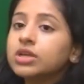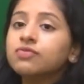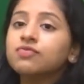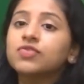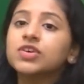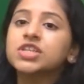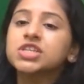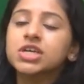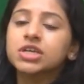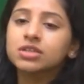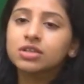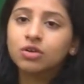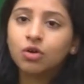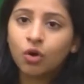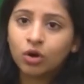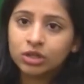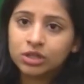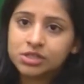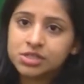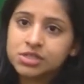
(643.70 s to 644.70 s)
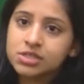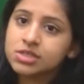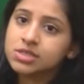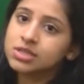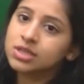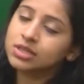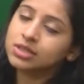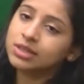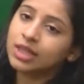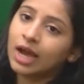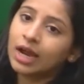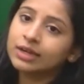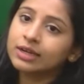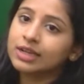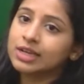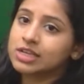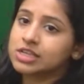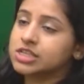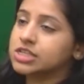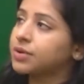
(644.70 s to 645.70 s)
which are the colleges that
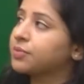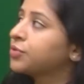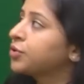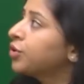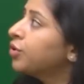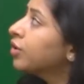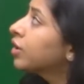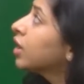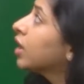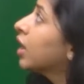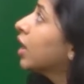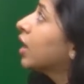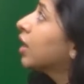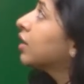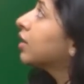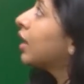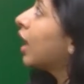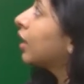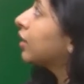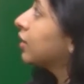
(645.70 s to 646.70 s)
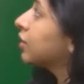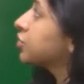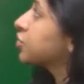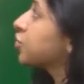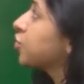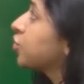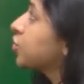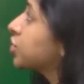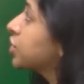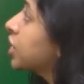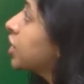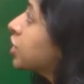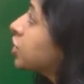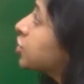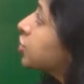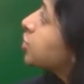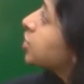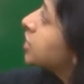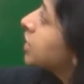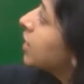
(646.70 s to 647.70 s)
accept your NATA scores.
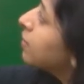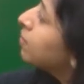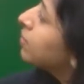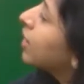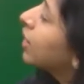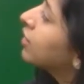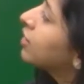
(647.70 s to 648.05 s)
So CEPT, that